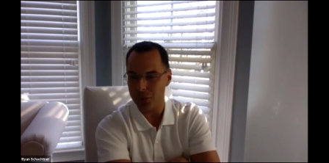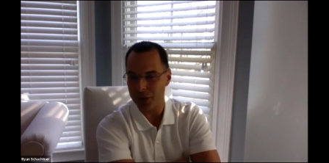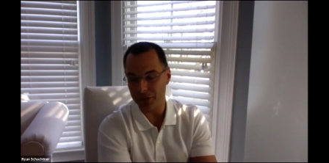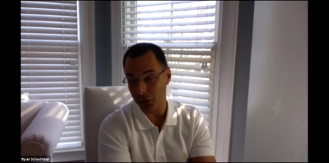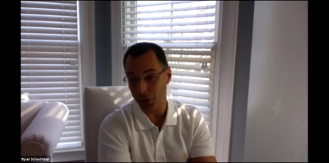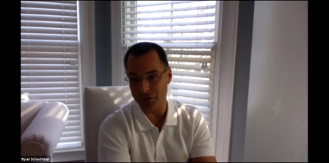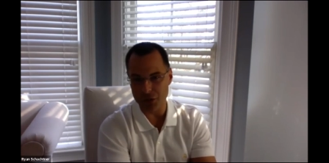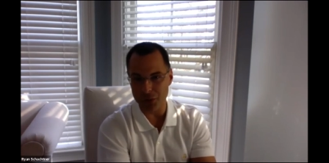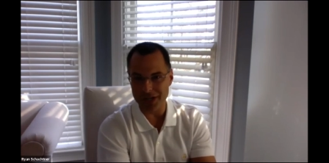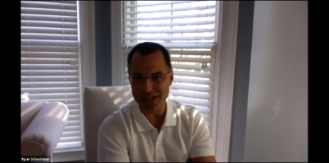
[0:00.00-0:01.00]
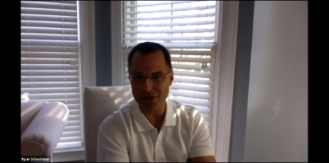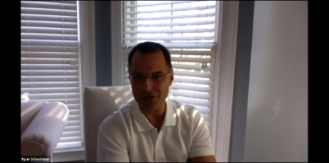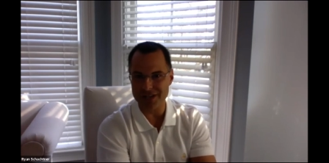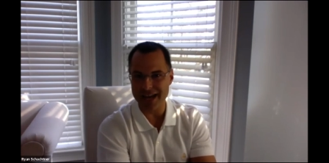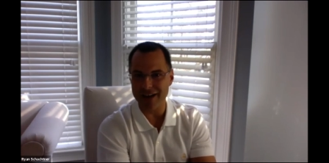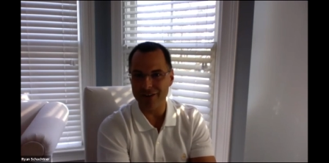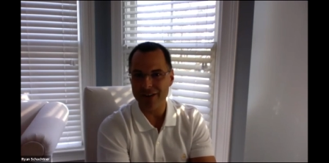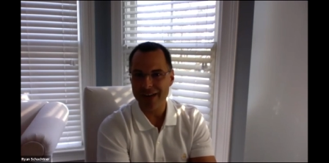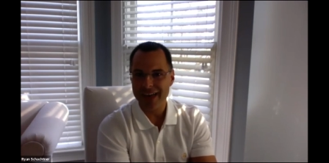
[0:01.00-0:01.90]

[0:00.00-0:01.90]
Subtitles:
little over 20 years now,